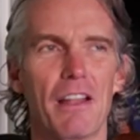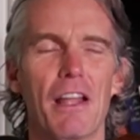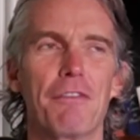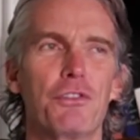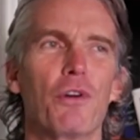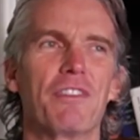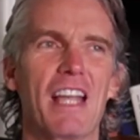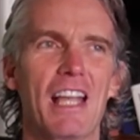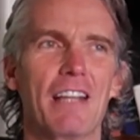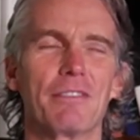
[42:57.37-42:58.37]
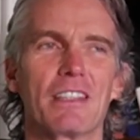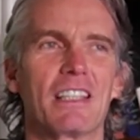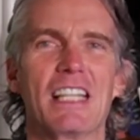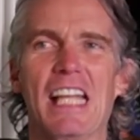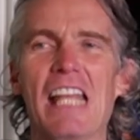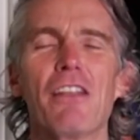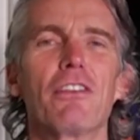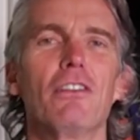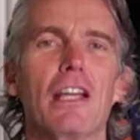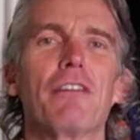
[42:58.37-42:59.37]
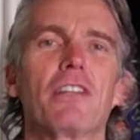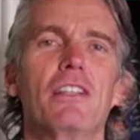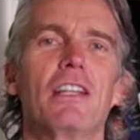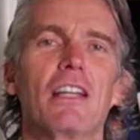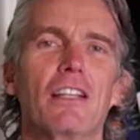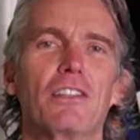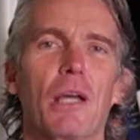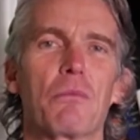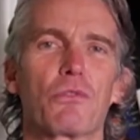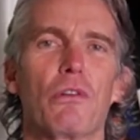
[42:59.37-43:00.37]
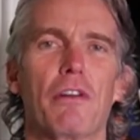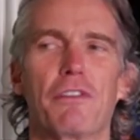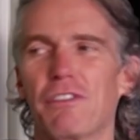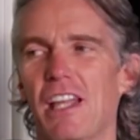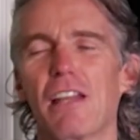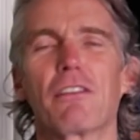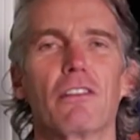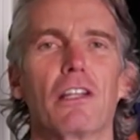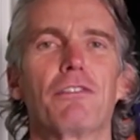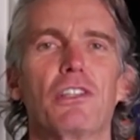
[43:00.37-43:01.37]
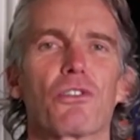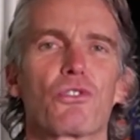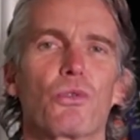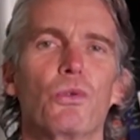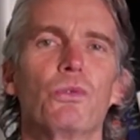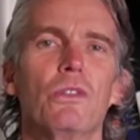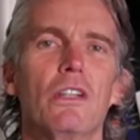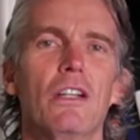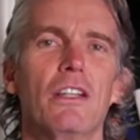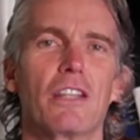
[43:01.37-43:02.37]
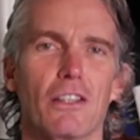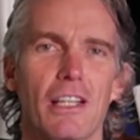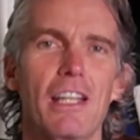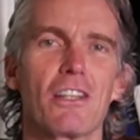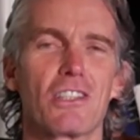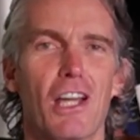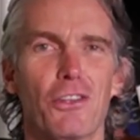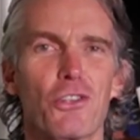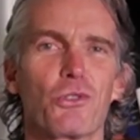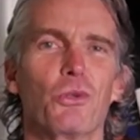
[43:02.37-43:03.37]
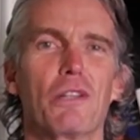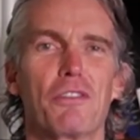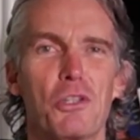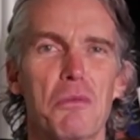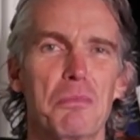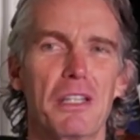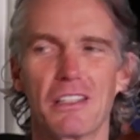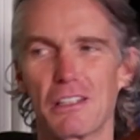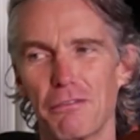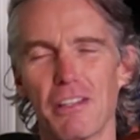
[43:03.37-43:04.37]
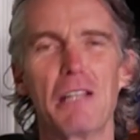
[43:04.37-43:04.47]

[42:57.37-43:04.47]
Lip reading: if you have anything left in you, in terms of, if you have anything left of your soul, the light that's in the soul of a human being, the divine